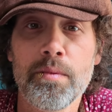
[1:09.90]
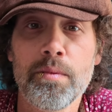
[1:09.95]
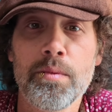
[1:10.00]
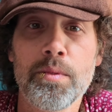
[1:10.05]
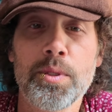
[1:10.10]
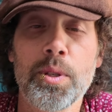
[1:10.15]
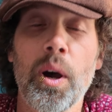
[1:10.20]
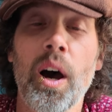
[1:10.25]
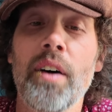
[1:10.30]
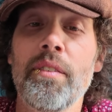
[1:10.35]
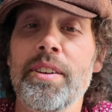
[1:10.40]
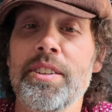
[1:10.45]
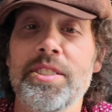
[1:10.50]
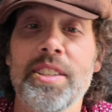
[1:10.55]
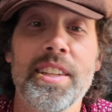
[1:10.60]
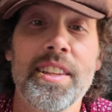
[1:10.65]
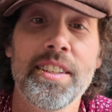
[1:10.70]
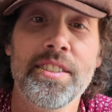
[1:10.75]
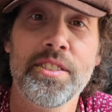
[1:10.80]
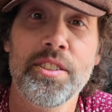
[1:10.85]
So
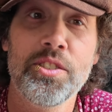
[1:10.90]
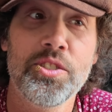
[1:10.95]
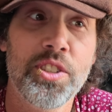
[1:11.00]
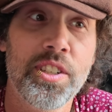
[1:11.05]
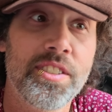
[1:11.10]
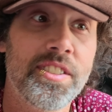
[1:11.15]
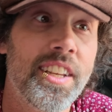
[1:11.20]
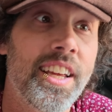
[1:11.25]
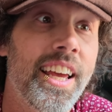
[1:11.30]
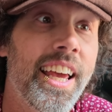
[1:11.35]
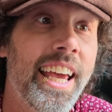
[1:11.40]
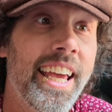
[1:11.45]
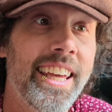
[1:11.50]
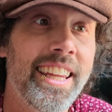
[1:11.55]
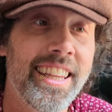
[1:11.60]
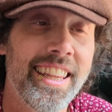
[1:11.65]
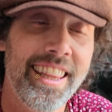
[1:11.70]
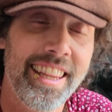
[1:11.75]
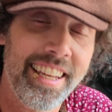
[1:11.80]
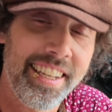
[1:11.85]
obviously this is just a
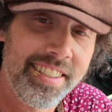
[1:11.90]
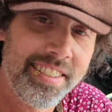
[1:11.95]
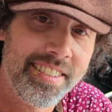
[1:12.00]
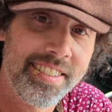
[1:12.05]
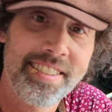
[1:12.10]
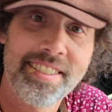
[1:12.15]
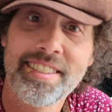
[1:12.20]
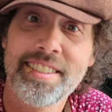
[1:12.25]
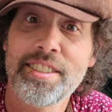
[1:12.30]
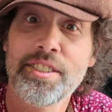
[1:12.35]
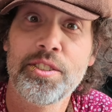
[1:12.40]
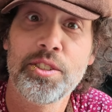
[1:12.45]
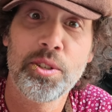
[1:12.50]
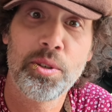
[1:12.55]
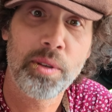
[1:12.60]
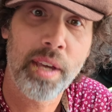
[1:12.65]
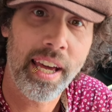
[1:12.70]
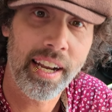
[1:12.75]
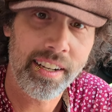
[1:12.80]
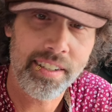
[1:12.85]
list to
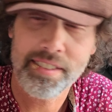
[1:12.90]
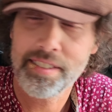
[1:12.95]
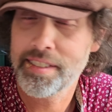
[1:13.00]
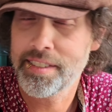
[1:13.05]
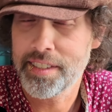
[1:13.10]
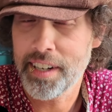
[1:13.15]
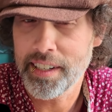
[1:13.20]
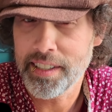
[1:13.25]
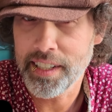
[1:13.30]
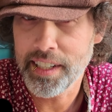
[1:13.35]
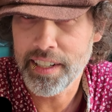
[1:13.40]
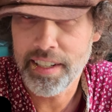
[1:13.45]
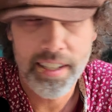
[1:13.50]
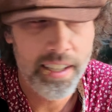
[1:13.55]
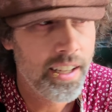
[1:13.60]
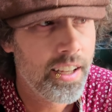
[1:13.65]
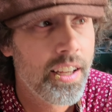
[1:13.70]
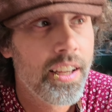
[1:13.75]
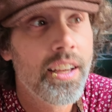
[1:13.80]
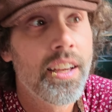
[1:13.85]
get us started.
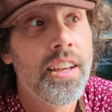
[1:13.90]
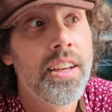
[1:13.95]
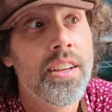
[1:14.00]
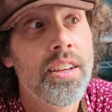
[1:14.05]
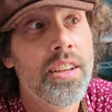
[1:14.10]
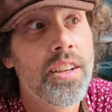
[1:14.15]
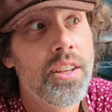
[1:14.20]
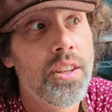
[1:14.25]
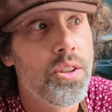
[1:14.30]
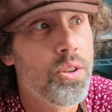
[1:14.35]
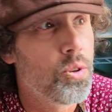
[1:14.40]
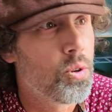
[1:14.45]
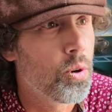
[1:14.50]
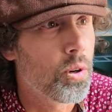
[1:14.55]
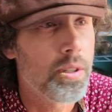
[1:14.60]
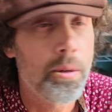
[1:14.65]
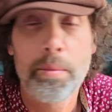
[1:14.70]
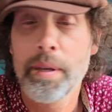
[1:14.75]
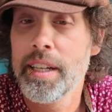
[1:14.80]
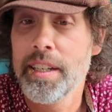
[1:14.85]

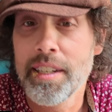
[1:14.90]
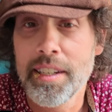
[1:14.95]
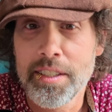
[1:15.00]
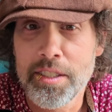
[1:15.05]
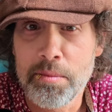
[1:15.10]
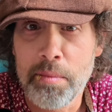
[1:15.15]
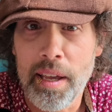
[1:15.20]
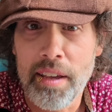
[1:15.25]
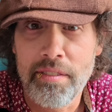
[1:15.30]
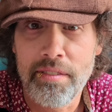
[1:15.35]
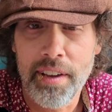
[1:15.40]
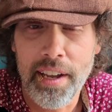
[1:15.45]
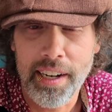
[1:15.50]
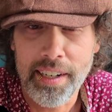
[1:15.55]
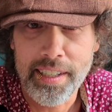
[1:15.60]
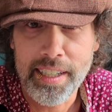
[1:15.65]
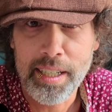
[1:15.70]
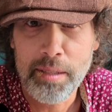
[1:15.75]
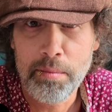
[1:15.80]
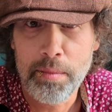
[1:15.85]
Your opinions may
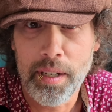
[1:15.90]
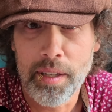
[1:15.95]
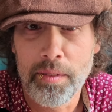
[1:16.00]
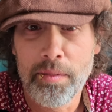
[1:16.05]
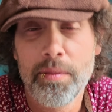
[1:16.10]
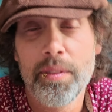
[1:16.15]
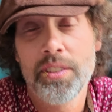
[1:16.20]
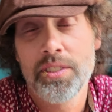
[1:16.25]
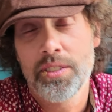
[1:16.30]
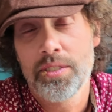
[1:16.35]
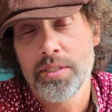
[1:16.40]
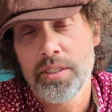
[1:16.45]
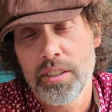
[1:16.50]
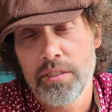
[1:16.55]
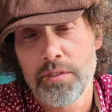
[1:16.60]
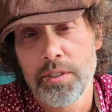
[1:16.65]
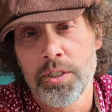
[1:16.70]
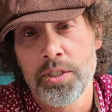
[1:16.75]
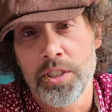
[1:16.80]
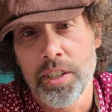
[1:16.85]
vary, but this is good
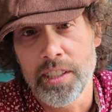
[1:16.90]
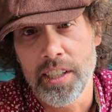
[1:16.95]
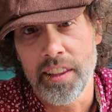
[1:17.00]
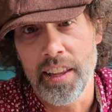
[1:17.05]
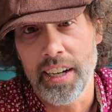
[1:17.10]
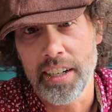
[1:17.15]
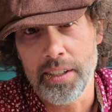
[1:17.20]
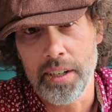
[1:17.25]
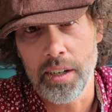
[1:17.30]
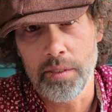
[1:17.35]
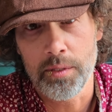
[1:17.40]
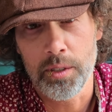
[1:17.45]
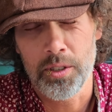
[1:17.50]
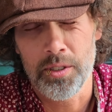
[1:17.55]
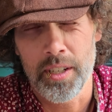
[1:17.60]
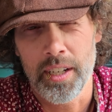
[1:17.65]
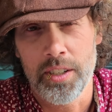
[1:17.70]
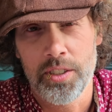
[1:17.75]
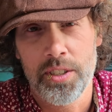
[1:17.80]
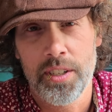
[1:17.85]
for starting that
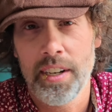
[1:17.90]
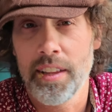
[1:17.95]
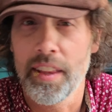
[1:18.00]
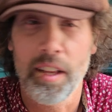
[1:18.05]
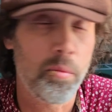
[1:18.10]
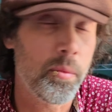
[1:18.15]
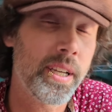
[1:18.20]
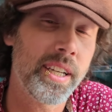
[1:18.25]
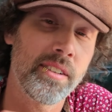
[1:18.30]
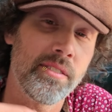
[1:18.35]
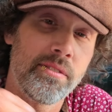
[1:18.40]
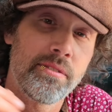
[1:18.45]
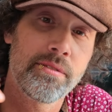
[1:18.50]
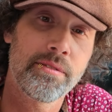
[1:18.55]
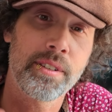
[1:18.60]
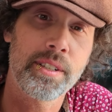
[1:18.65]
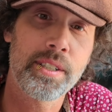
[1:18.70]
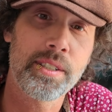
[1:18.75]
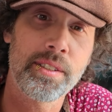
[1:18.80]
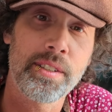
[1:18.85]
conversation, and then we can
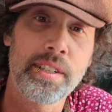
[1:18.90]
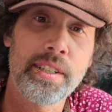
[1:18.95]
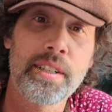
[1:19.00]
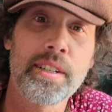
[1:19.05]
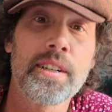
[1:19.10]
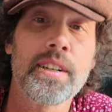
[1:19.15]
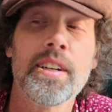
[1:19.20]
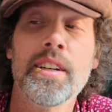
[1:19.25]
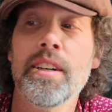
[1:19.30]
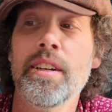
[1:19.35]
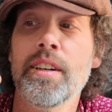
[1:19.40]
further